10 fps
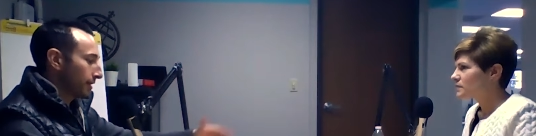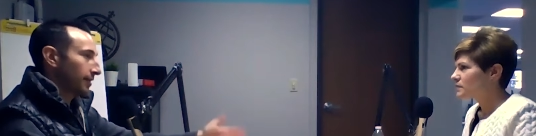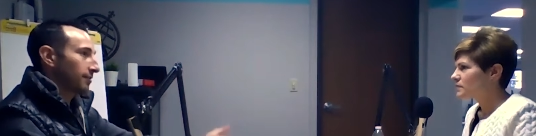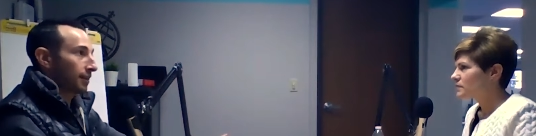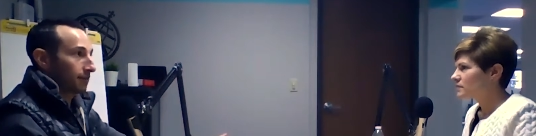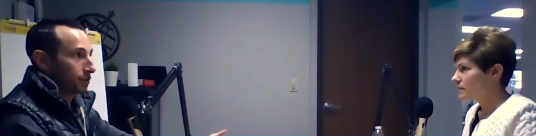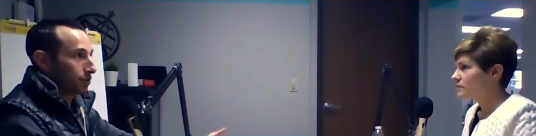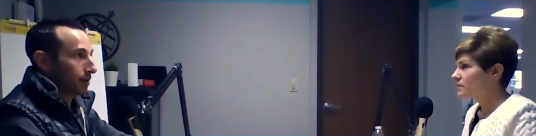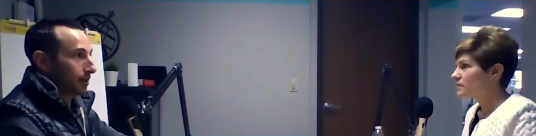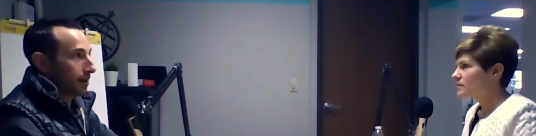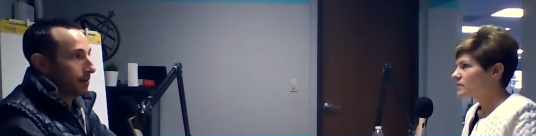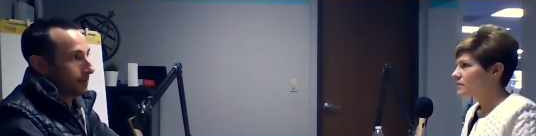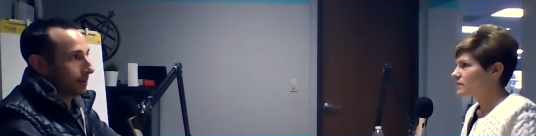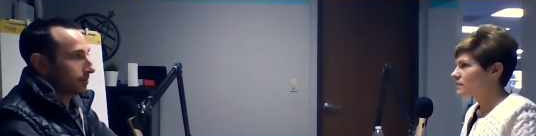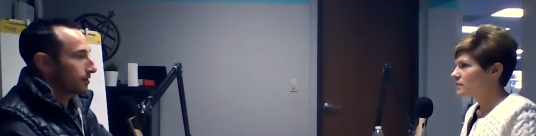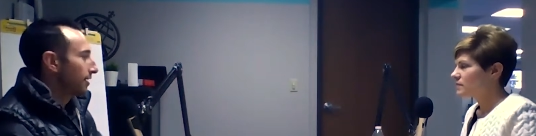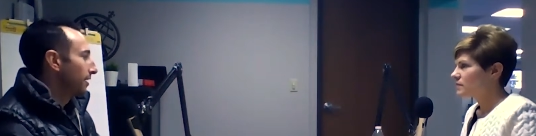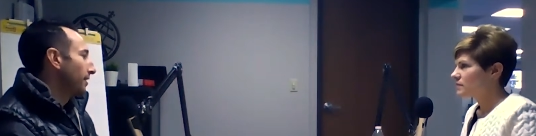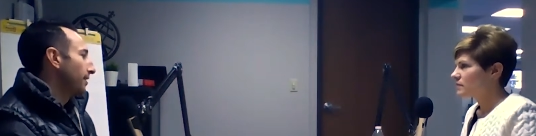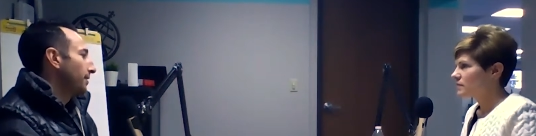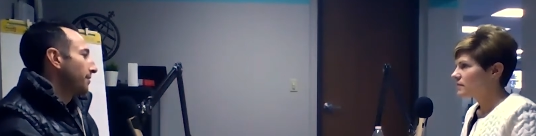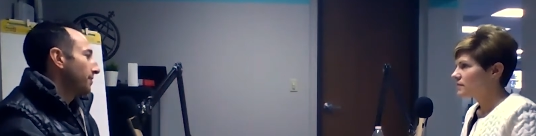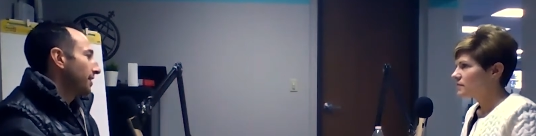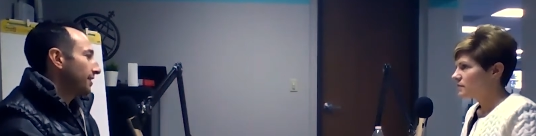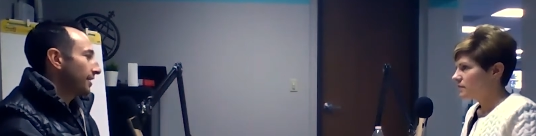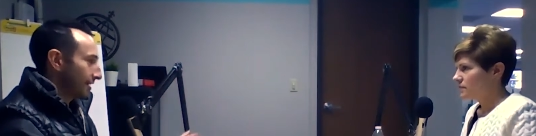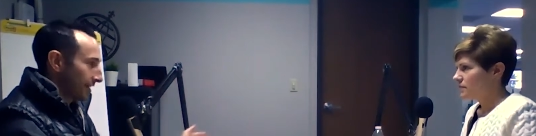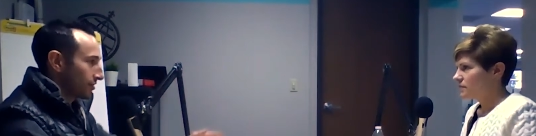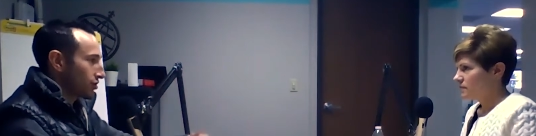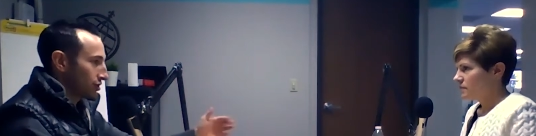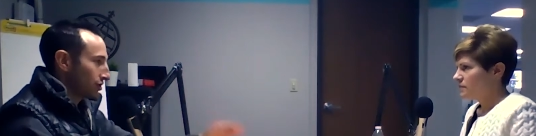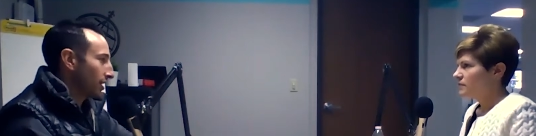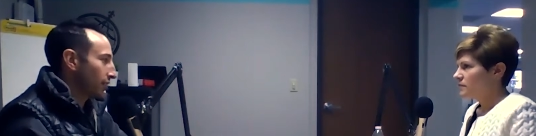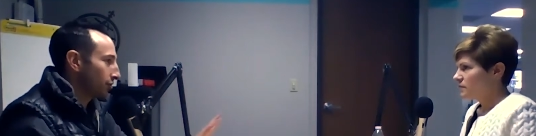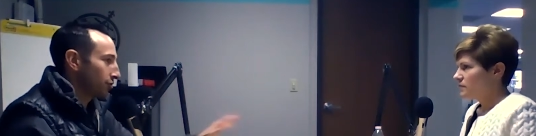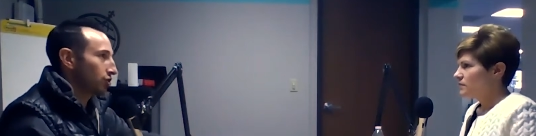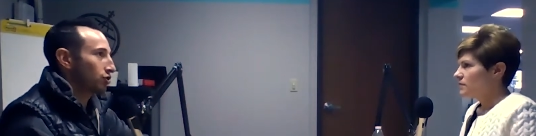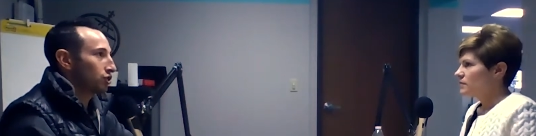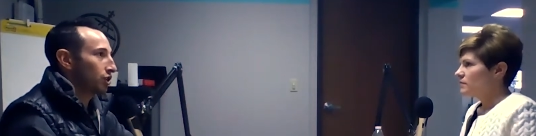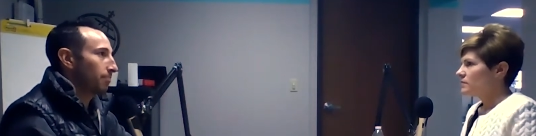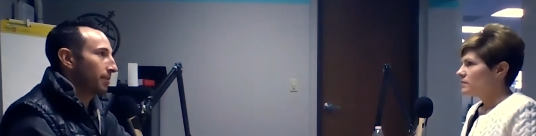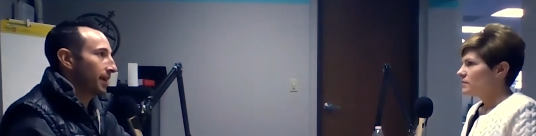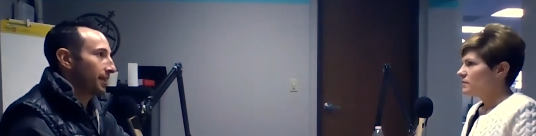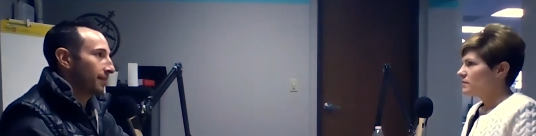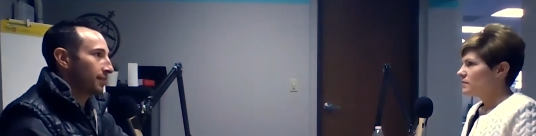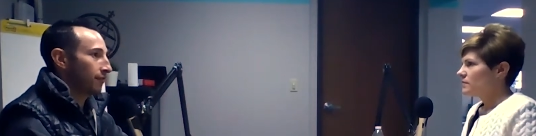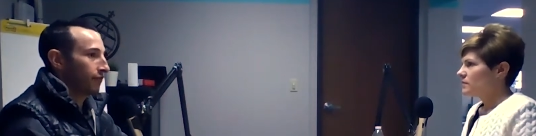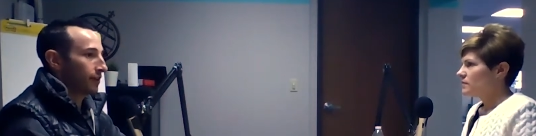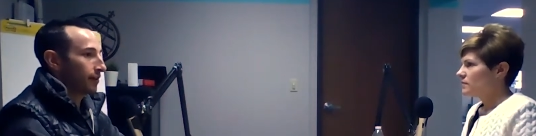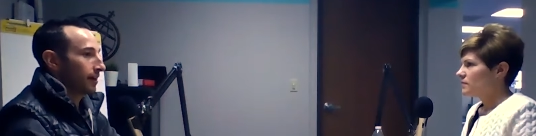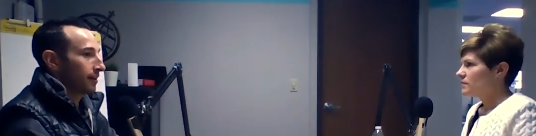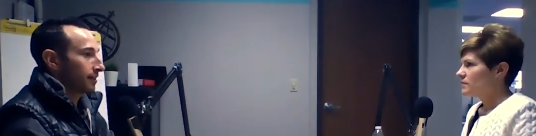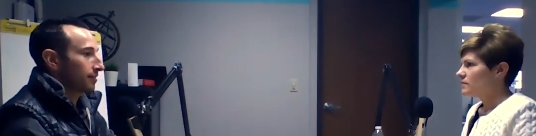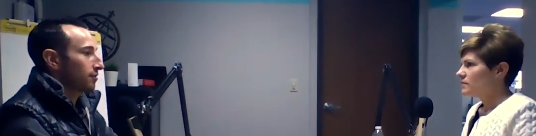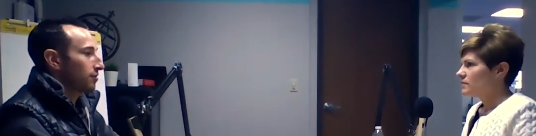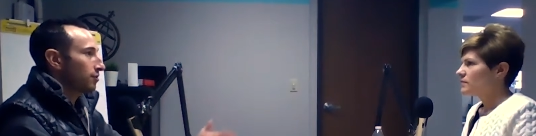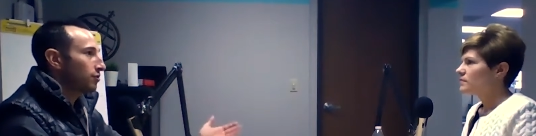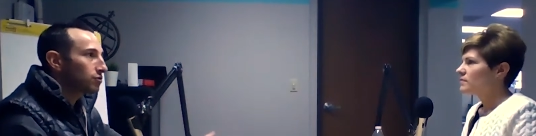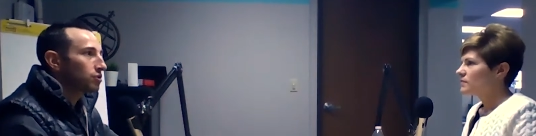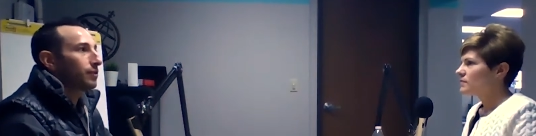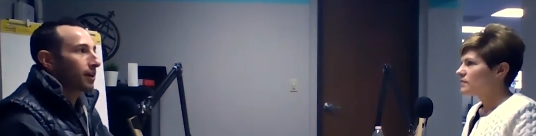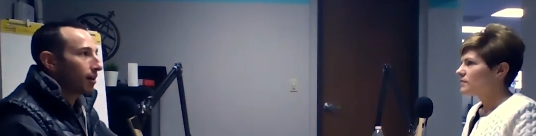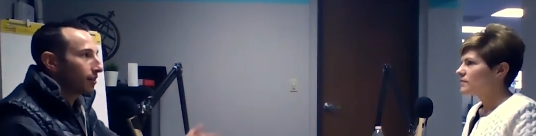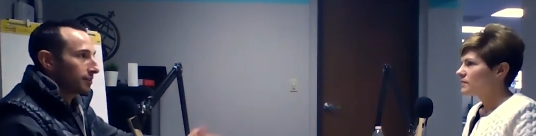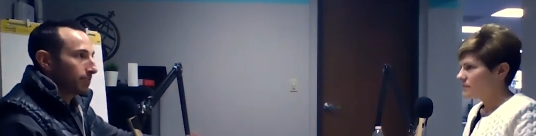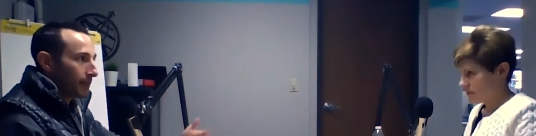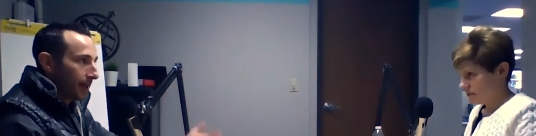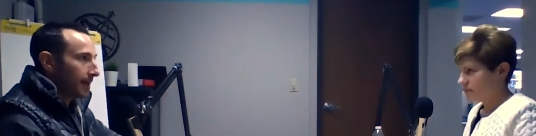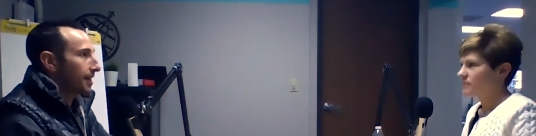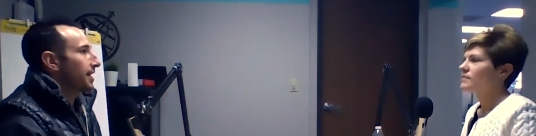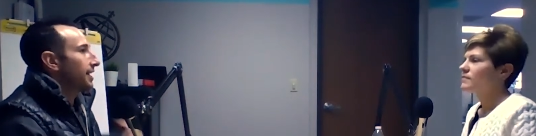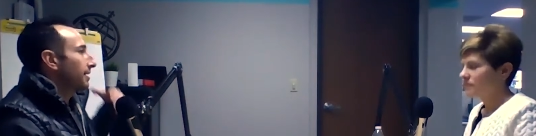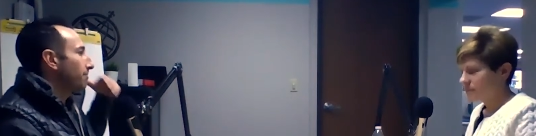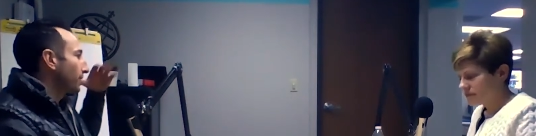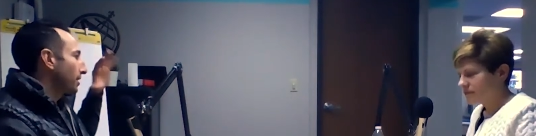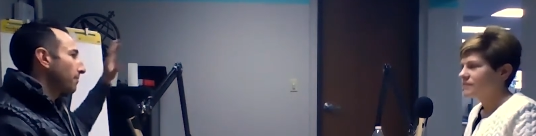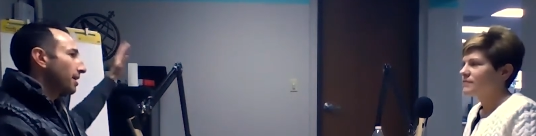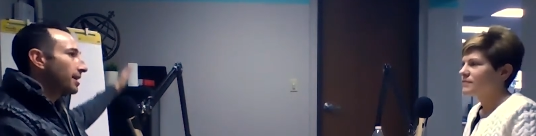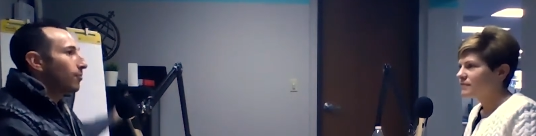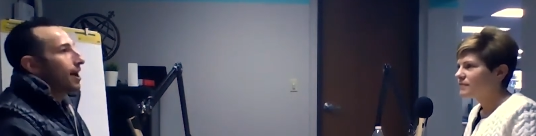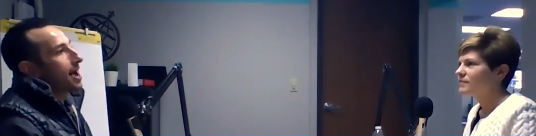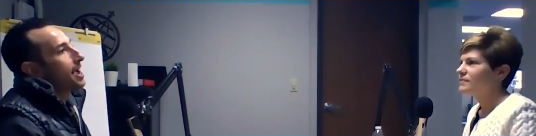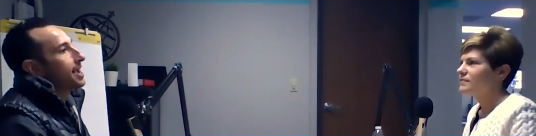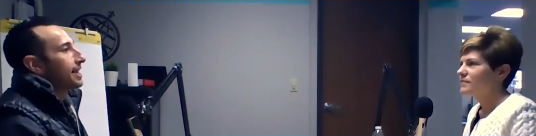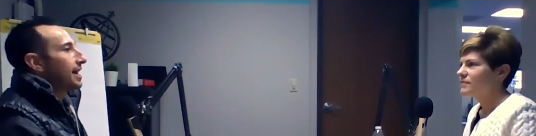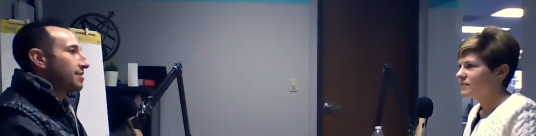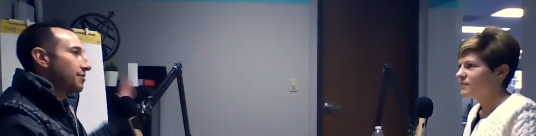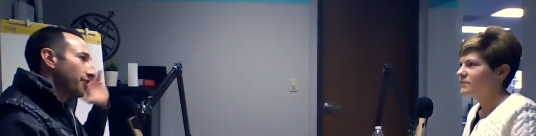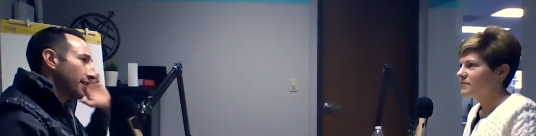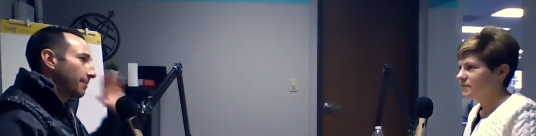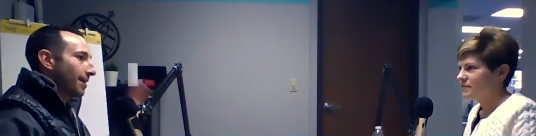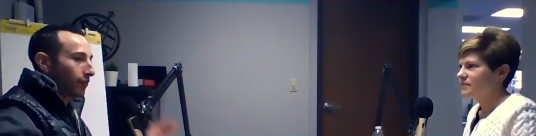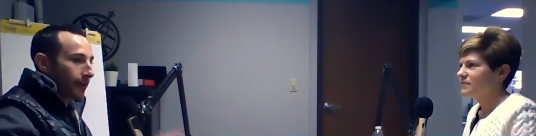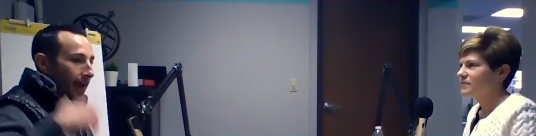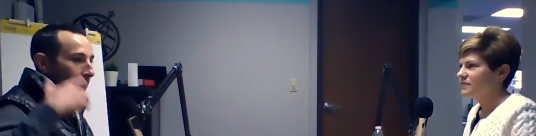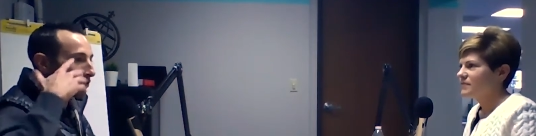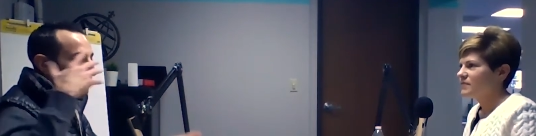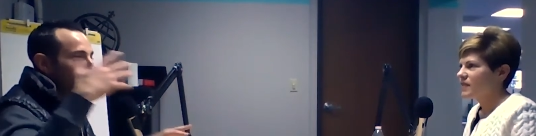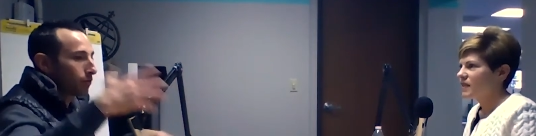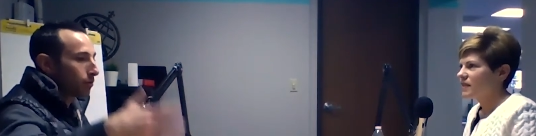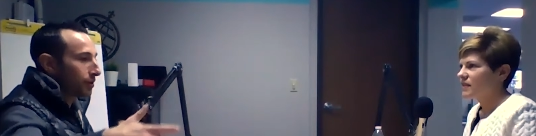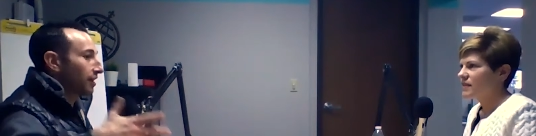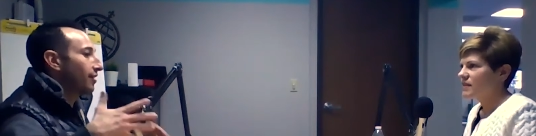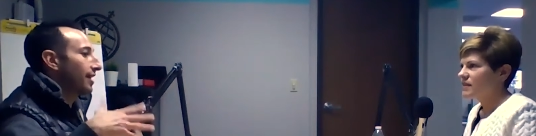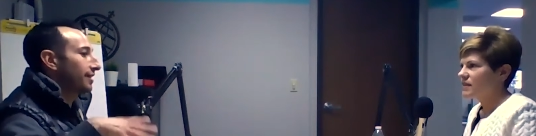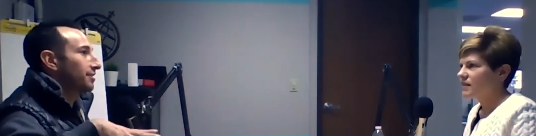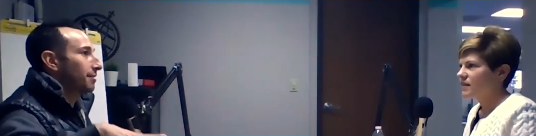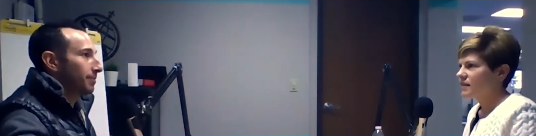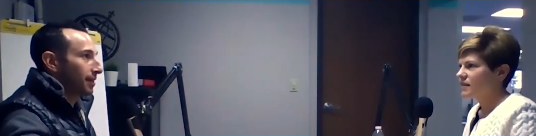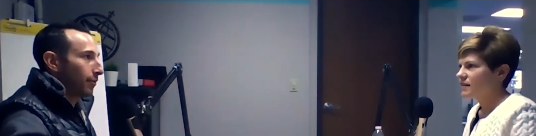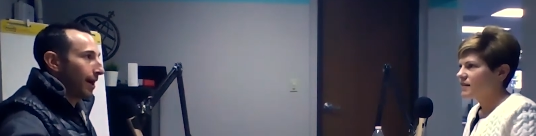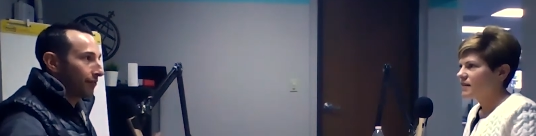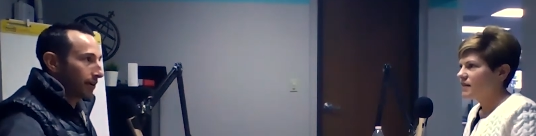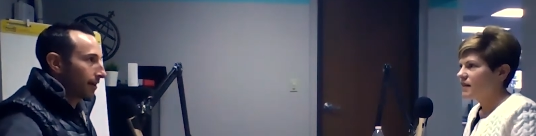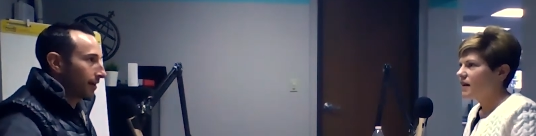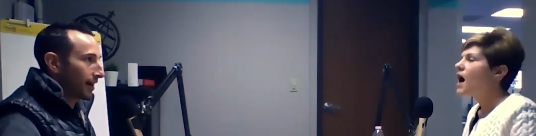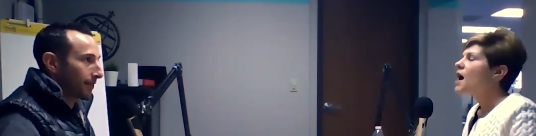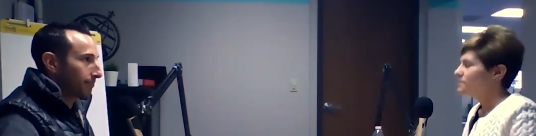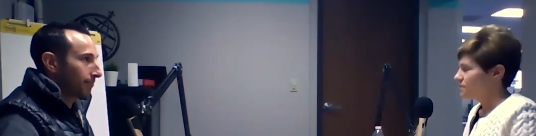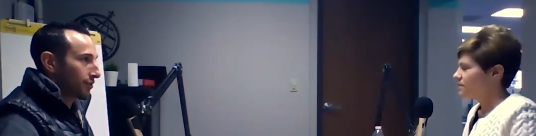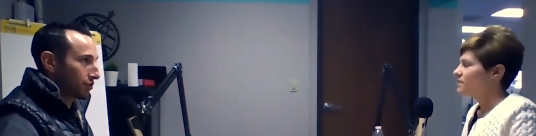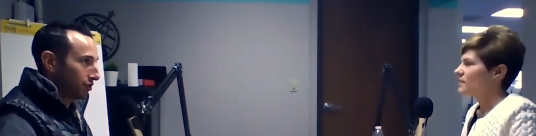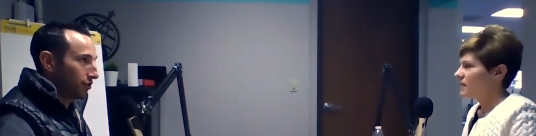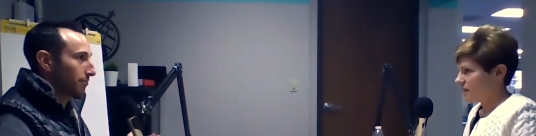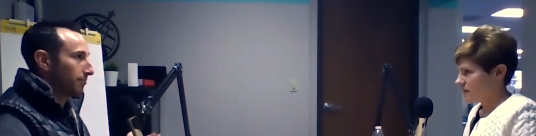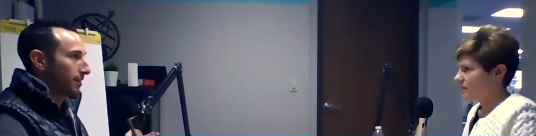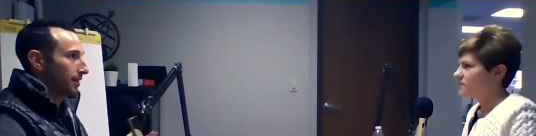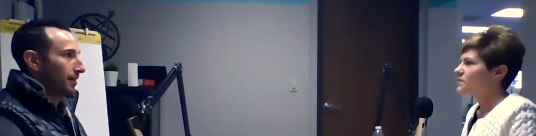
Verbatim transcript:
Speaker 1: like that have started companies they think that it's just like, oh, you just jump in and then you figure it out. Like you're doing all this planning and putting money away, and you're thinking about, okay, who, who are the clients that I'm going to go after? I, I, assume